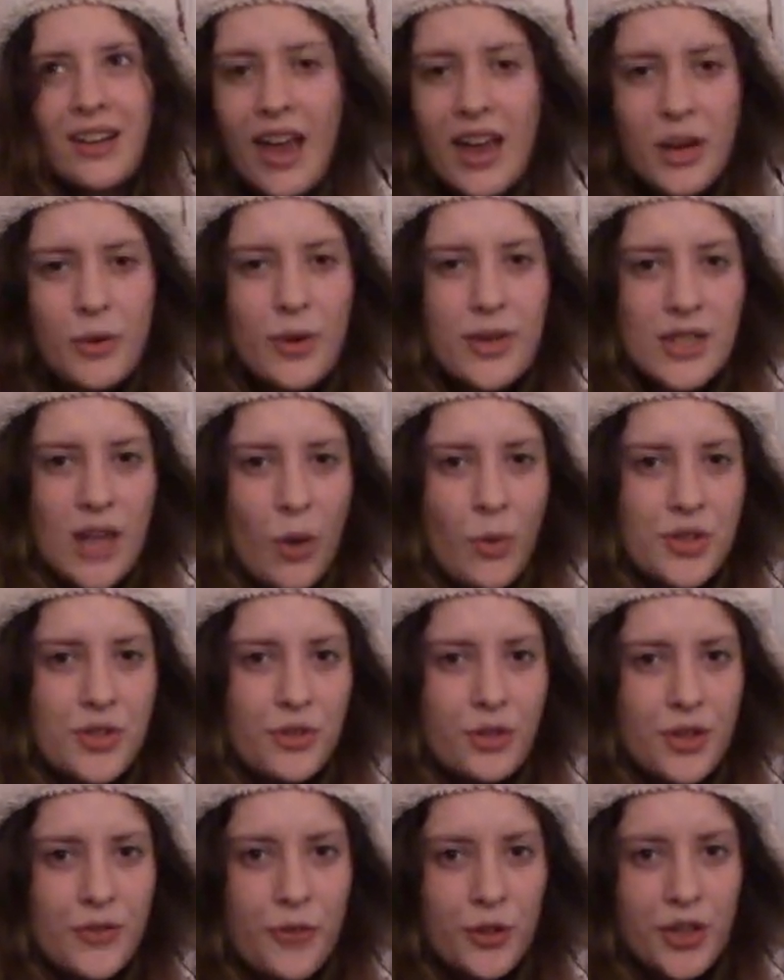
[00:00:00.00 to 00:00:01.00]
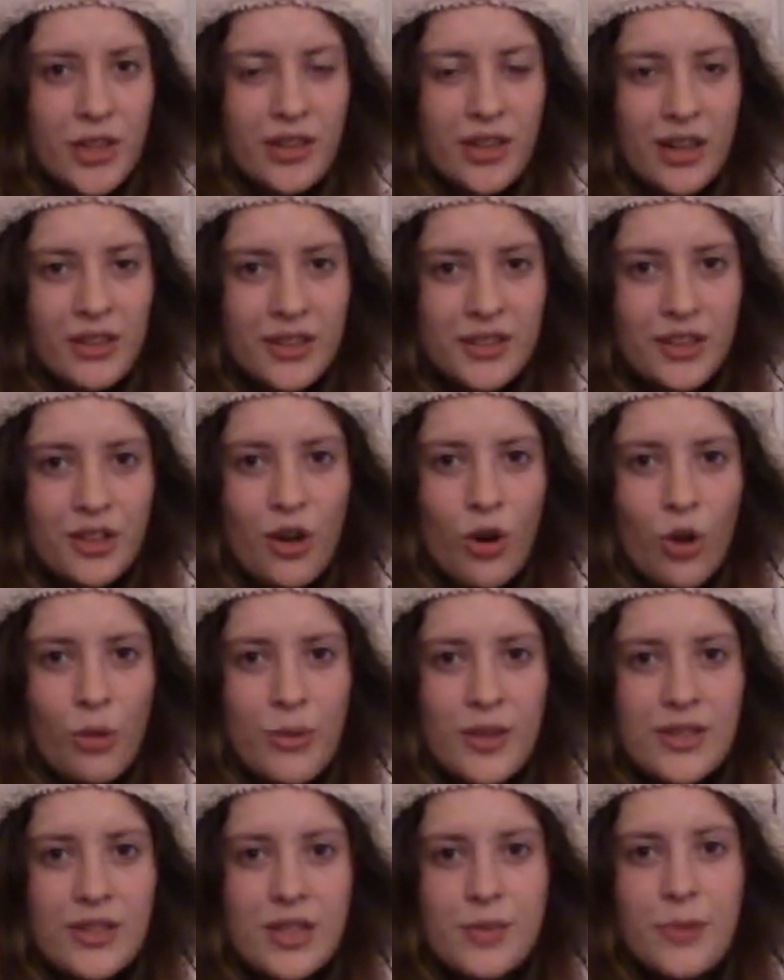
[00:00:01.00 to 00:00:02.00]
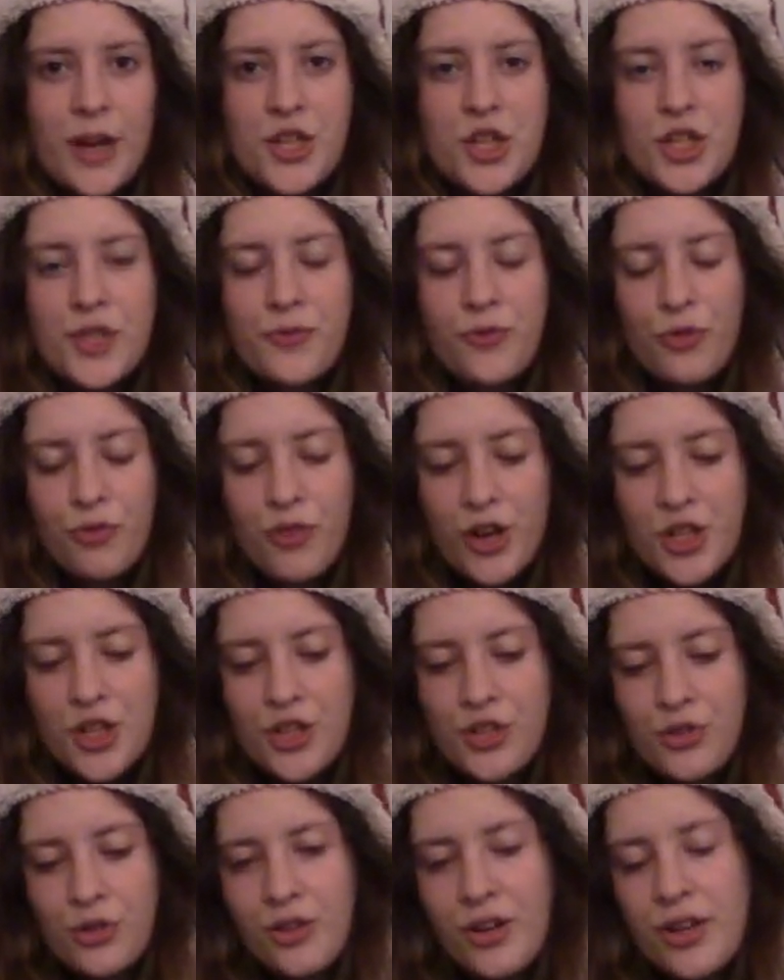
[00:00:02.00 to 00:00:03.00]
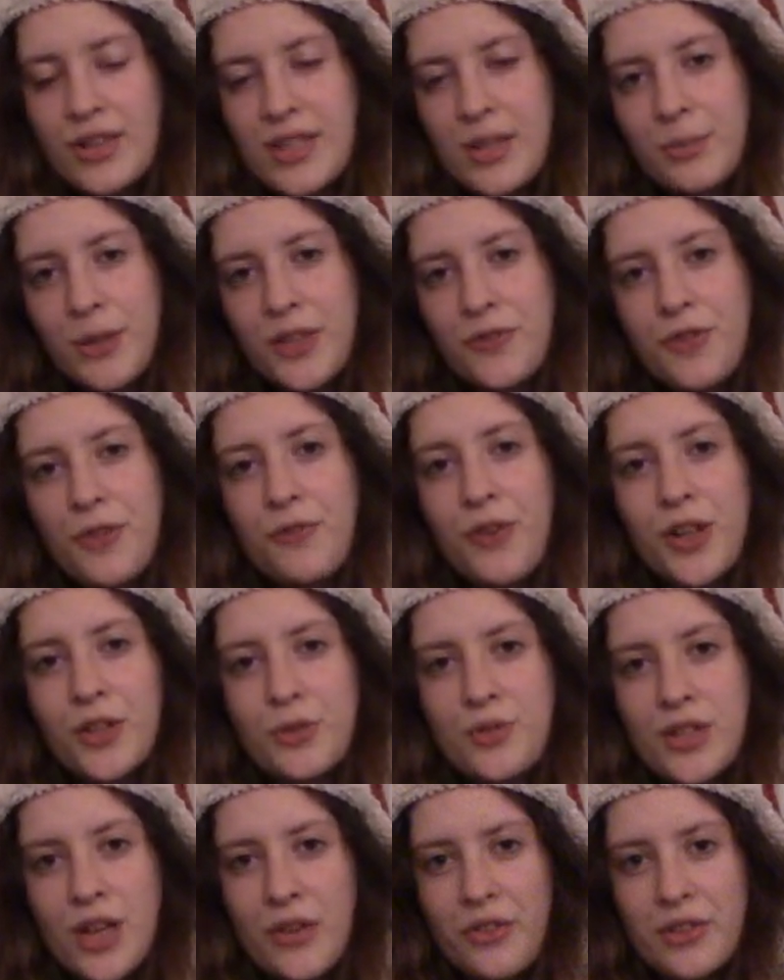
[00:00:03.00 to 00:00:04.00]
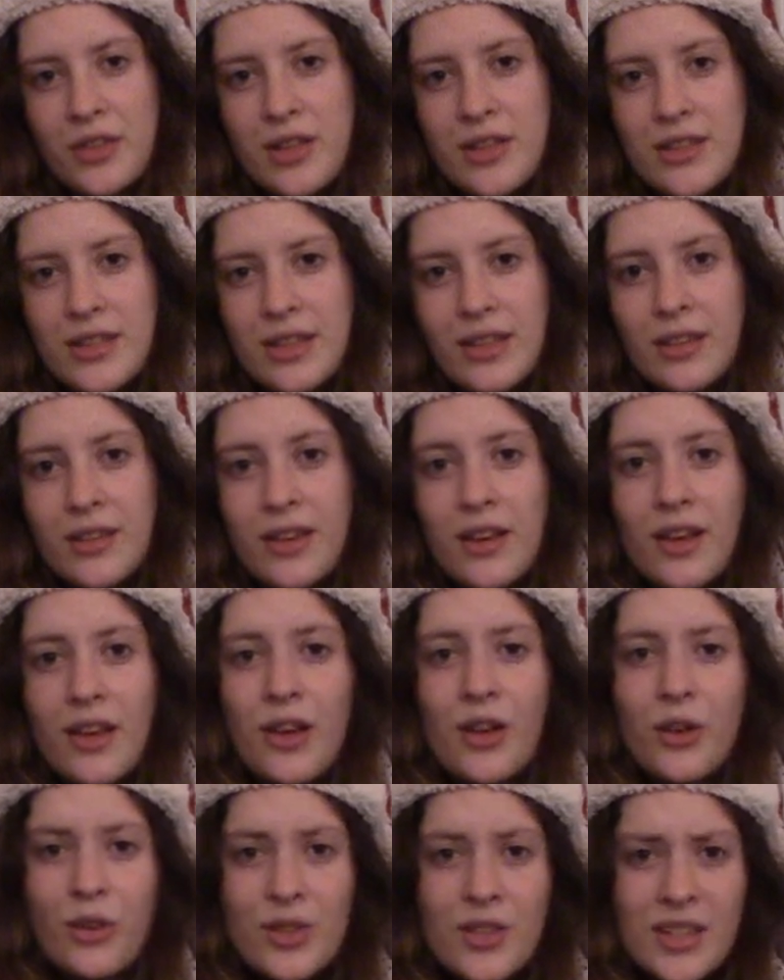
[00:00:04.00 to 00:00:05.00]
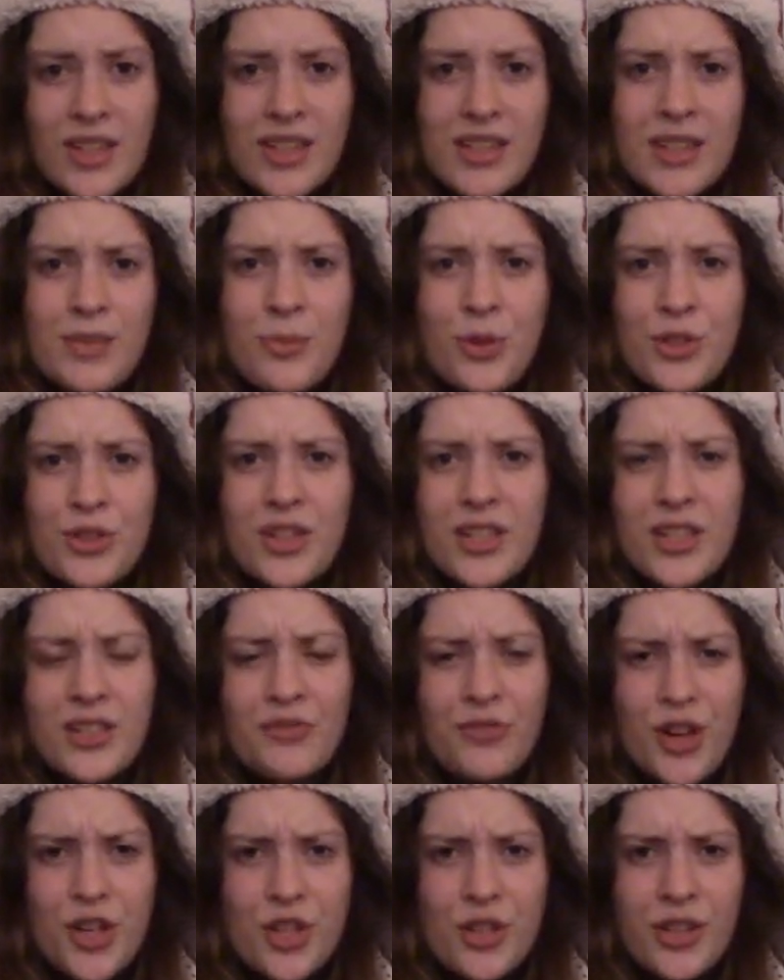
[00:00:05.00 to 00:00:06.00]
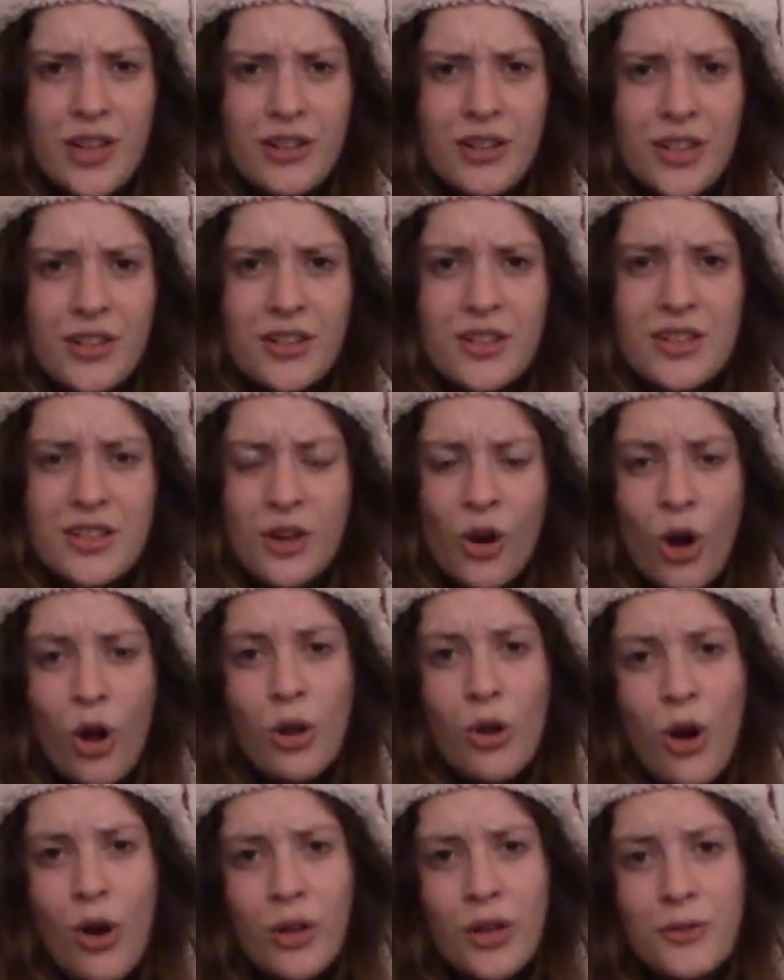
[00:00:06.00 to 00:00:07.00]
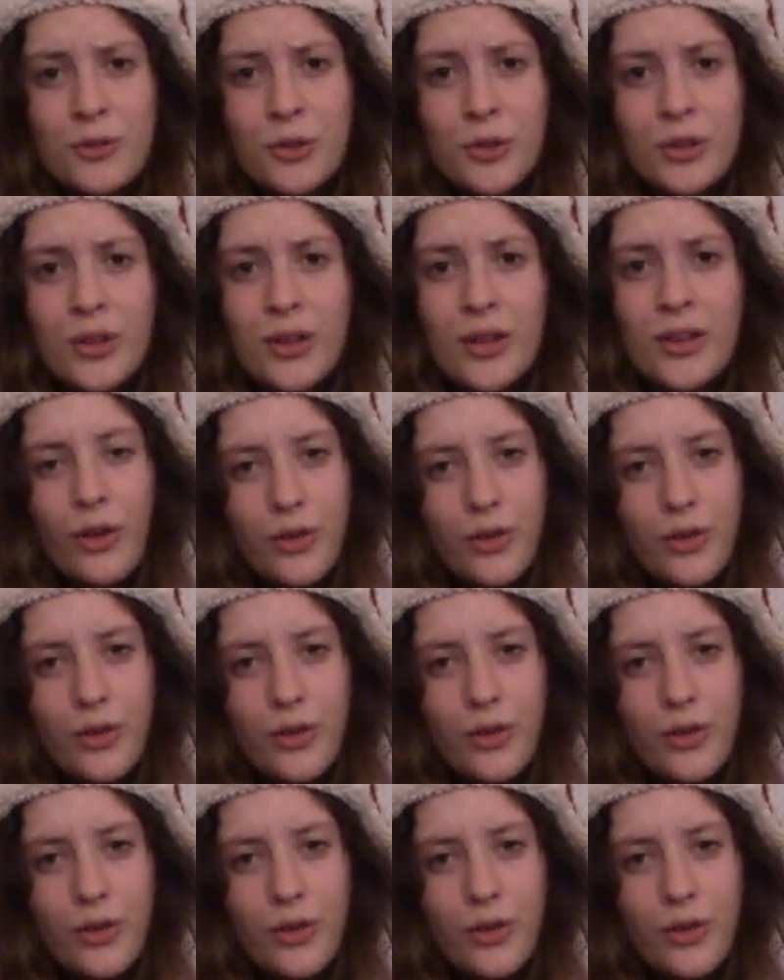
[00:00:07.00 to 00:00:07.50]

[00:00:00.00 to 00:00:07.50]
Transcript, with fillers: Anyways, I was rooting for that character almost as much as for Russian soccer team at FIFA 2018. Cause he's the most decent Russian character in the whole Hollywood.